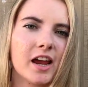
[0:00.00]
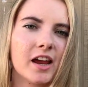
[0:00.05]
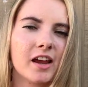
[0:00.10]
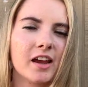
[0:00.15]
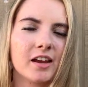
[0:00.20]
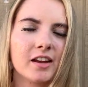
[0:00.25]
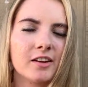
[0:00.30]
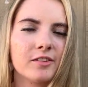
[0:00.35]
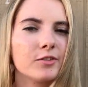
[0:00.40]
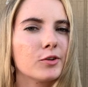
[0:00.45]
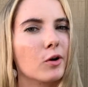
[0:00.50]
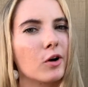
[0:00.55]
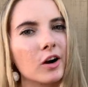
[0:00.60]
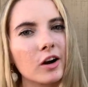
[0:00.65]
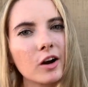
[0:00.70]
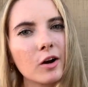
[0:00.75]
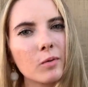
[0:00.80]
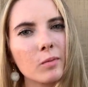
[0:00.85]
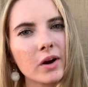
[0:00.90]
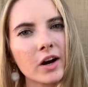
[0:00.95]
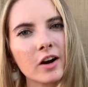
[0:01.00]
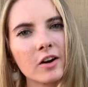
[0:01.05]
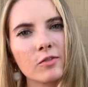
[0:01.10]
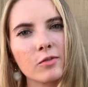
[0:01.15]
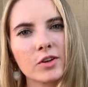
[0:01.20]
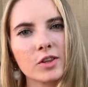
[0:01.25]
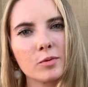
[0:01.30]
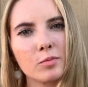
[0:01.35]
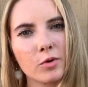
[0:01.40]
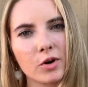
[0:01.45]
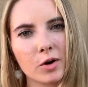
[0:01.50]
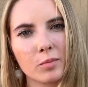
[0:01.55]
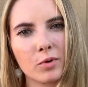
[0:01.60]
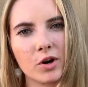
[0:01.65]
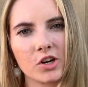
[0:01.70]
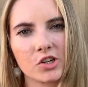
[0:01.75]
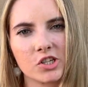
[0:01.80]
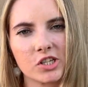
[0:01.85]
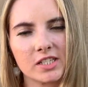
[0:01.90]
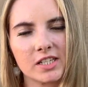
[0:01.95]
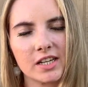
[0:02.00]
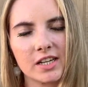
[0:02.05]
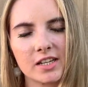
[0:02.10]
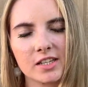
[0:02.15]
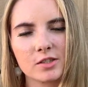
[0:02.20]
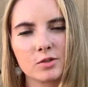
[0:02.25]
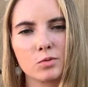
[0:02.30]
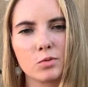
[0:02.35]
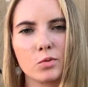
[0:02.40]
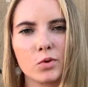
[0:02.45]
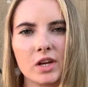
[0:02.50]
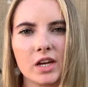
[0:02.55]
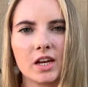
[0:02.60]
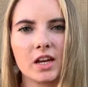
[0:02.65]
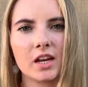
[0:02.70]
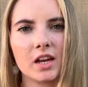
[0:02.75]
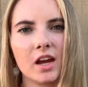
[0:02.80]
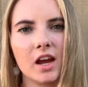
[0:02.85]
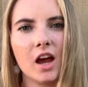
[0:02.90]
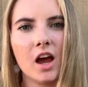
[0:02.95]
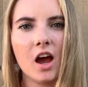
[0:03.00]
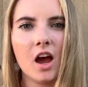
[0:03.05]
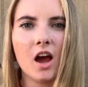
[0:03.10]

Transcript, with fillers: and if you aren't aware of what the Borgen Project is, we